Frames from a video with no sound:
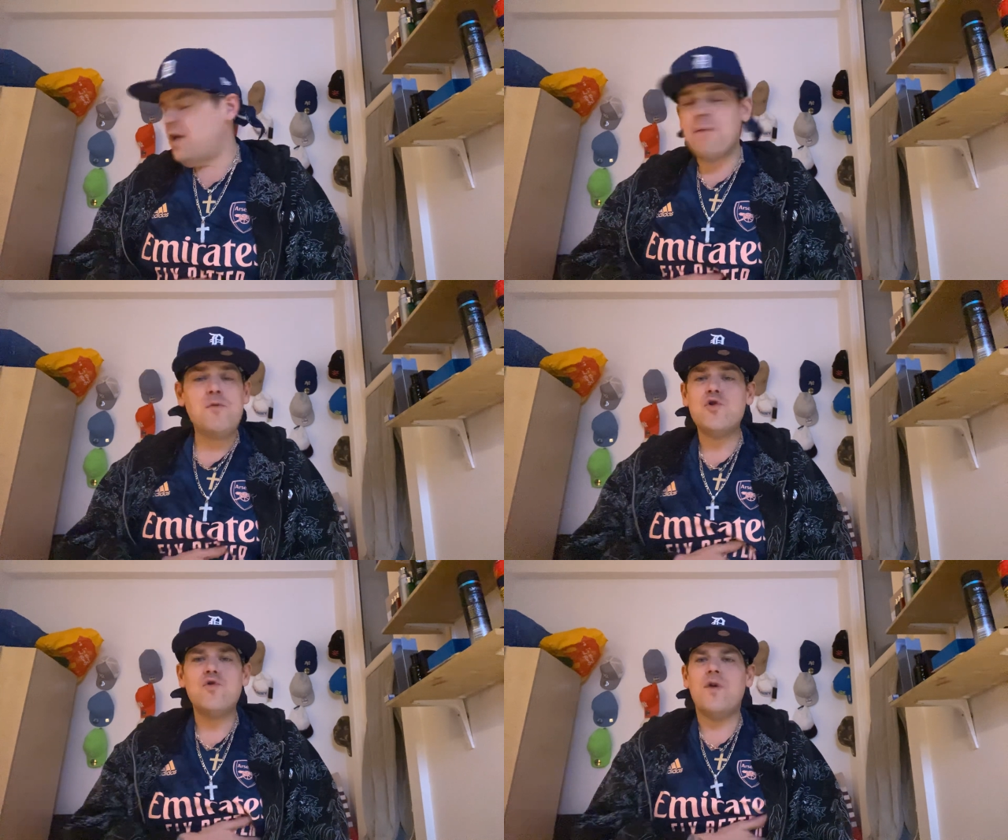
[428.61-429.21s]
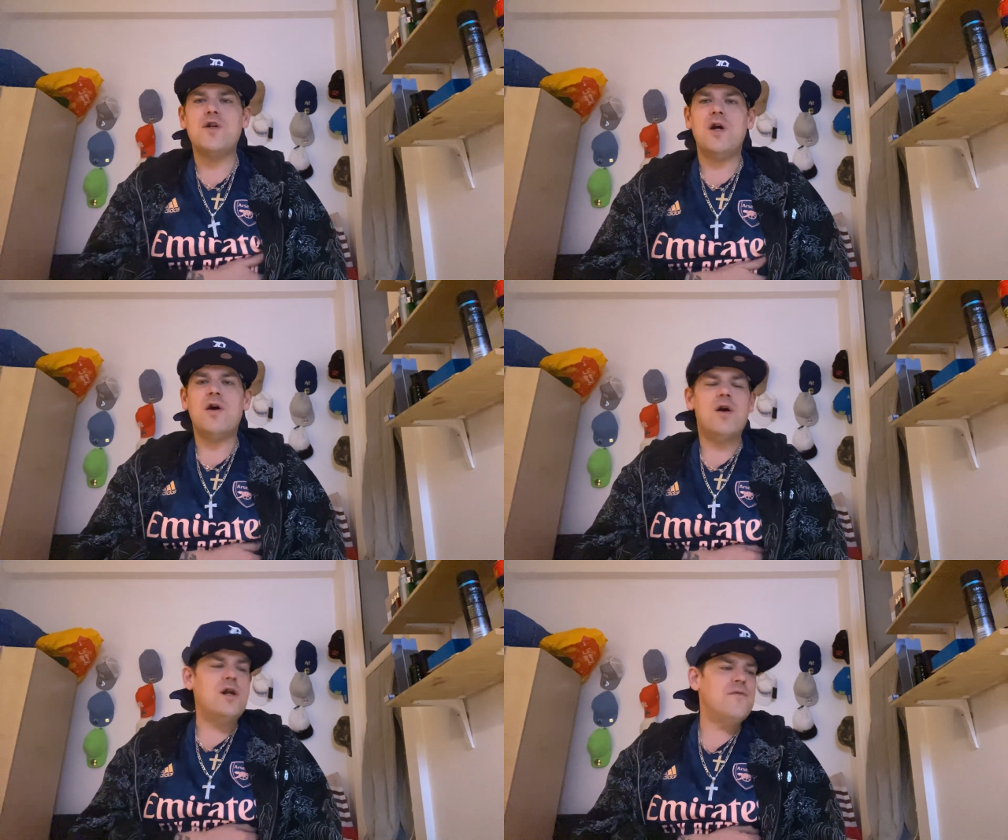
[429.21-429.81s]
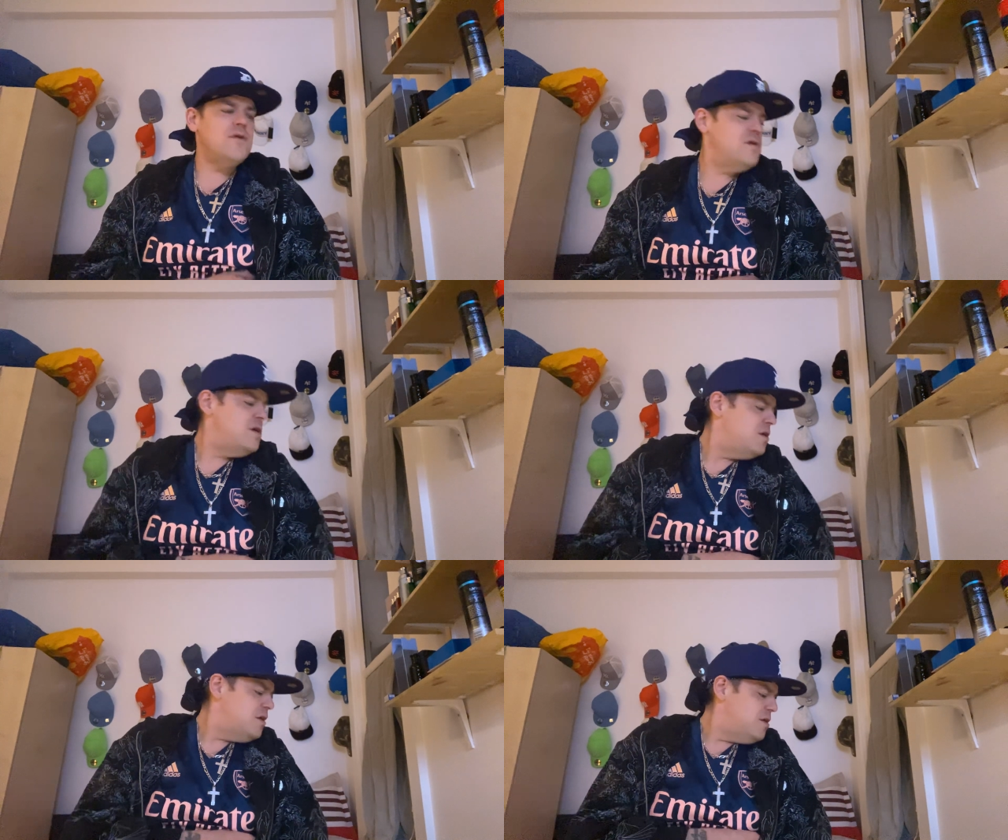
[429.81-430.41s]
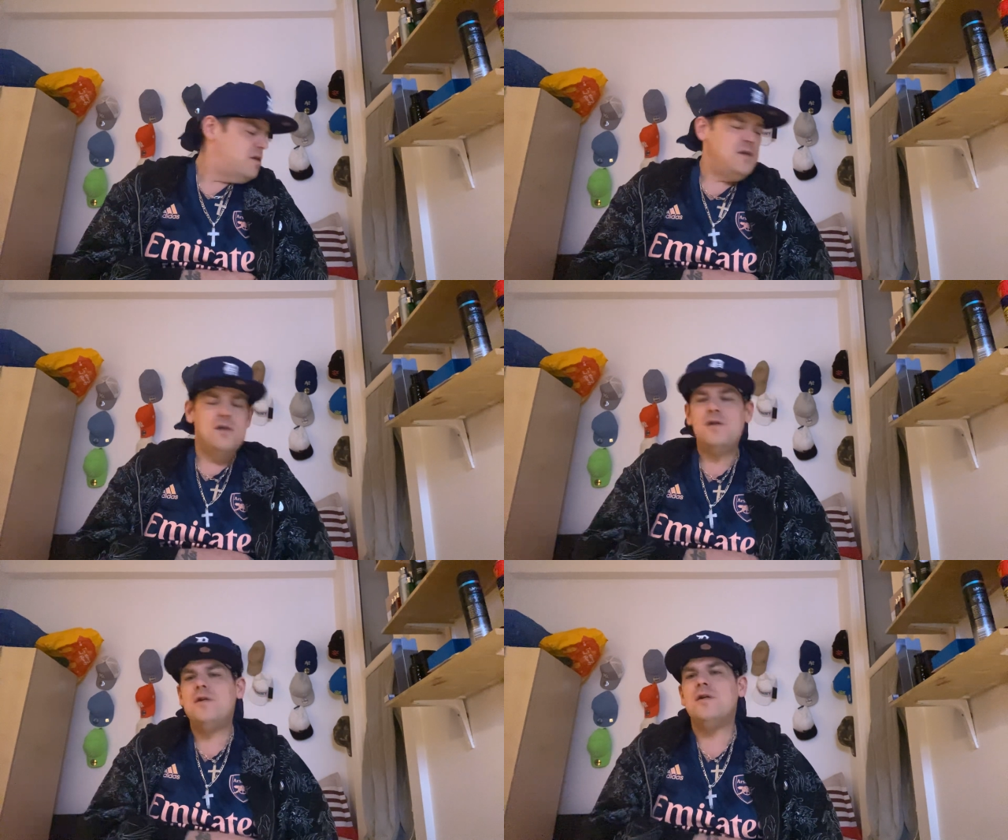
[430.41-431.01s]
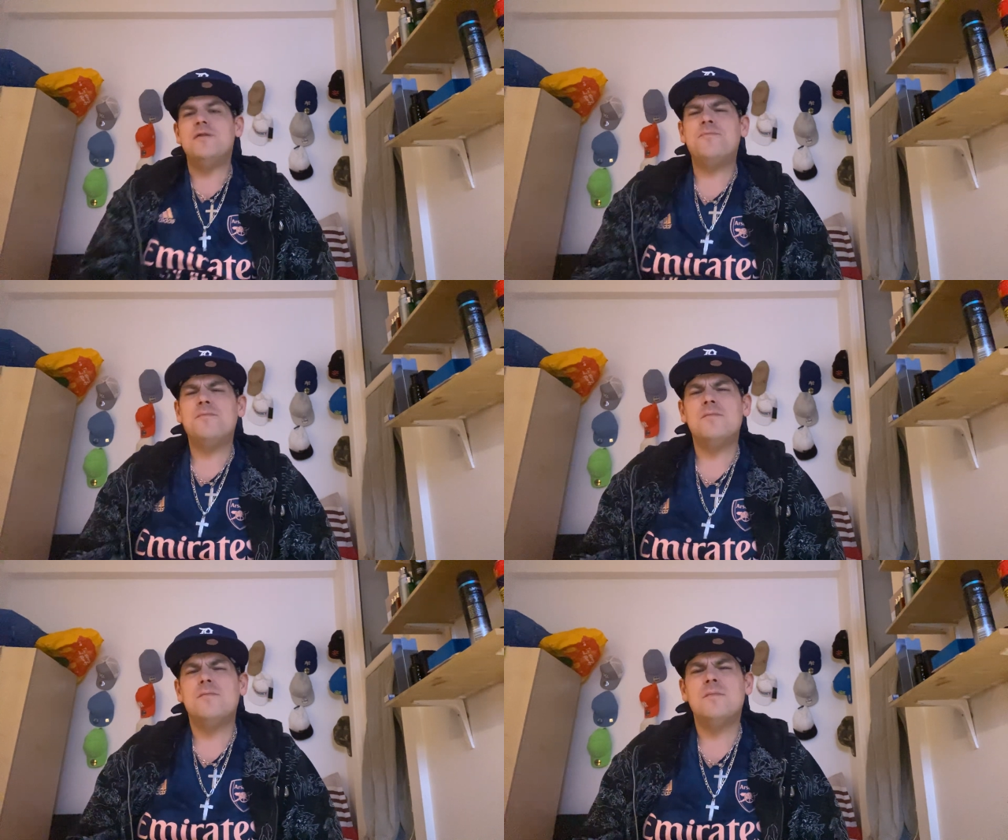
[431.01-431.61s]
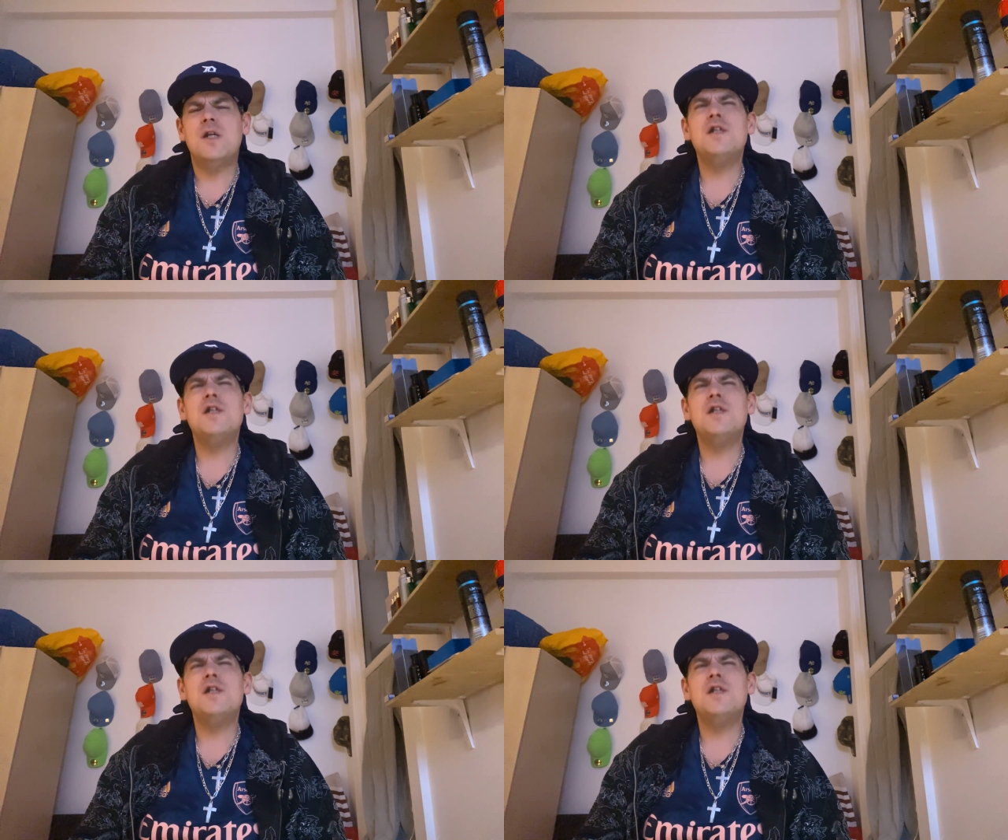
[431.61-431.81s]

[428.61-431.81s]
I'm not sure, actually. I can't even, I